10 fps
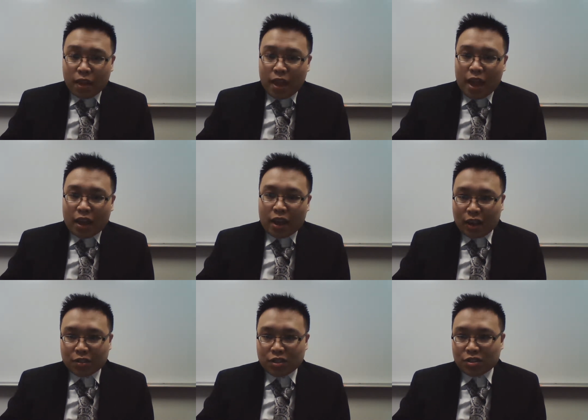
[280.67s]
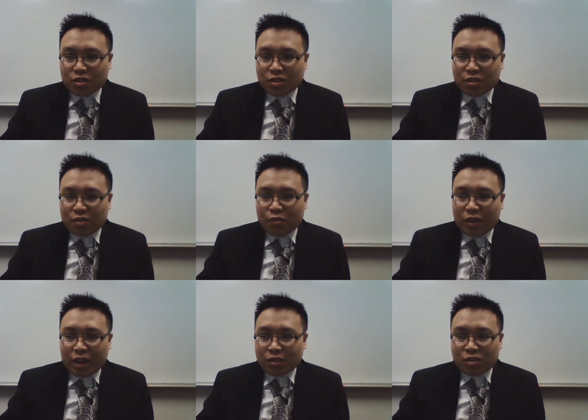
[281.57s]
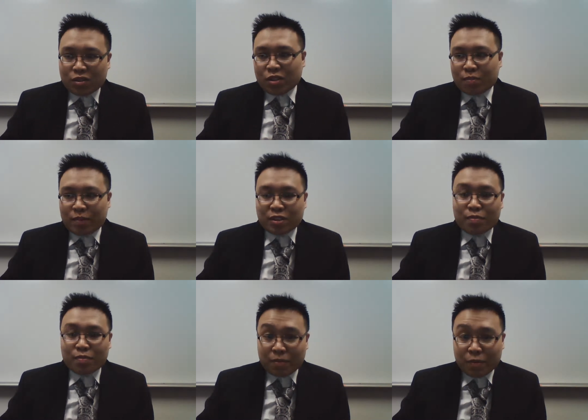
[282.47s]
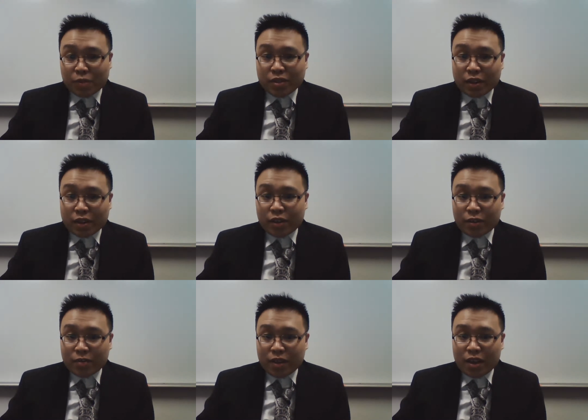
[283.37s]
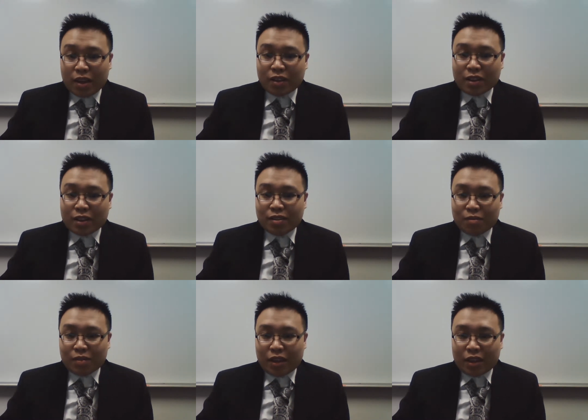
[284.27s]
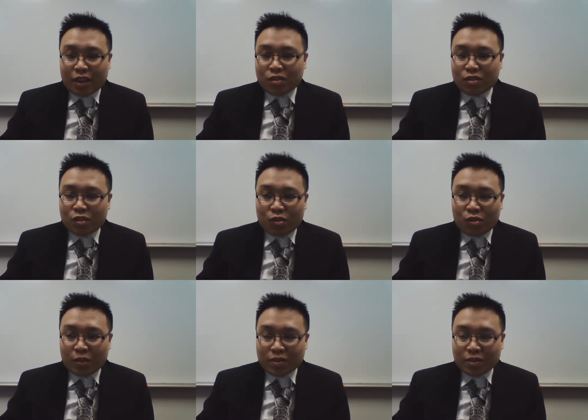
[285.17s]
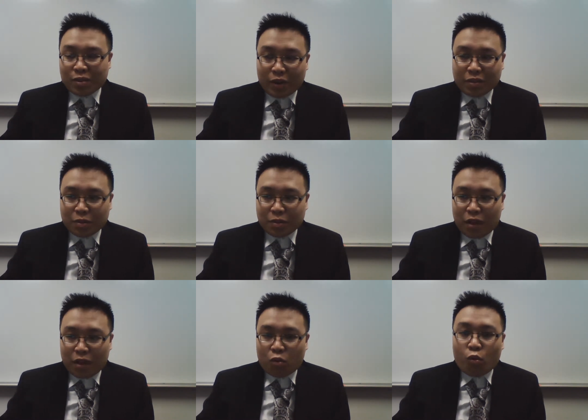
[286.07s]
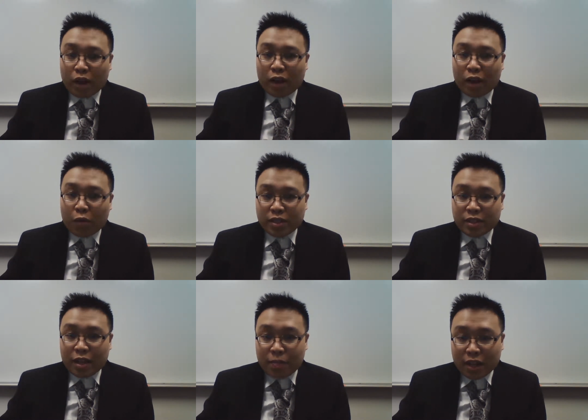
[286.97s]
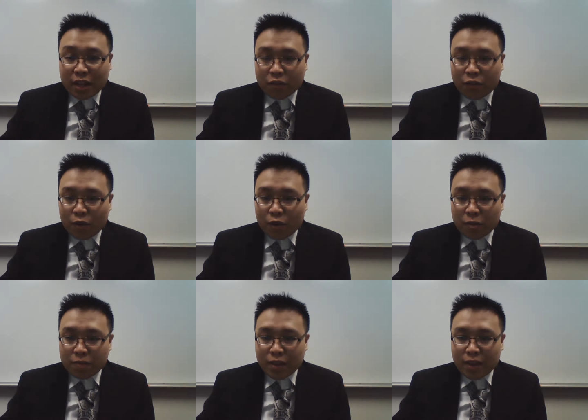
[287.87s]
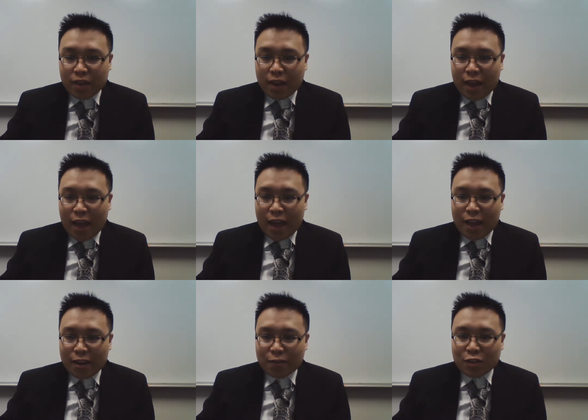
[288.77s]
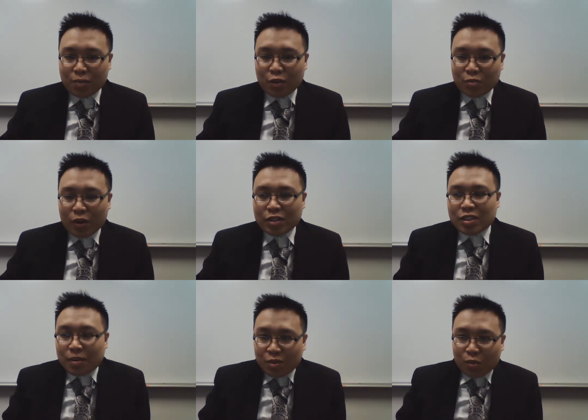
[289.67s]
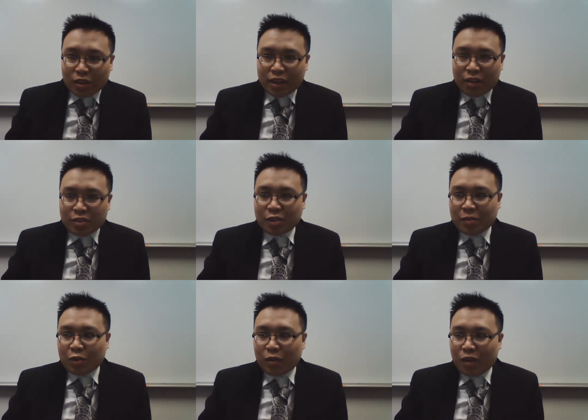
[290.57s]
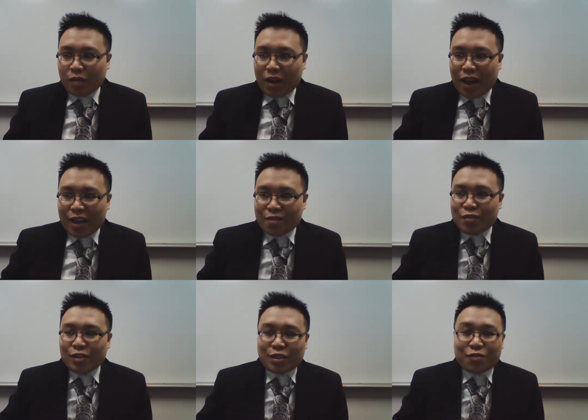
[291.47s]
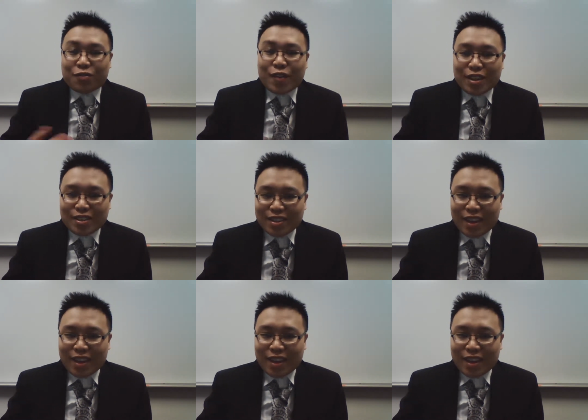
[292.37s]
and I just went out and talked to as many people as I could, let them knew what I was about, what I was campaigning for, and for the most part, it seemed to work out generally well. I really faked it,